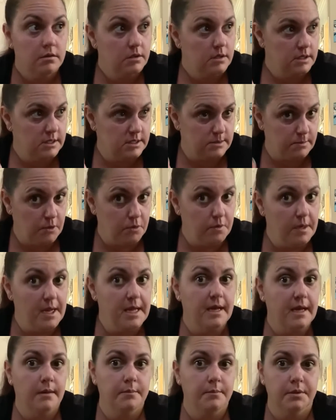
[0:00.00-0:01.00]
is
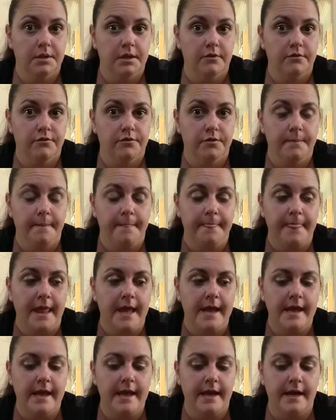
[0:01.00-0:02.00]
Monet, I believe.
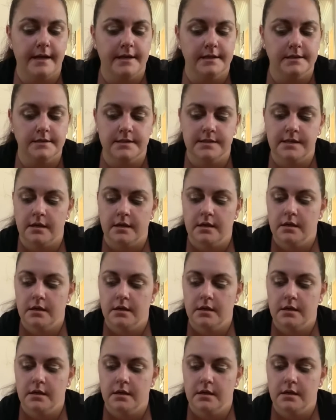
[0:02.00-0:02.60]
And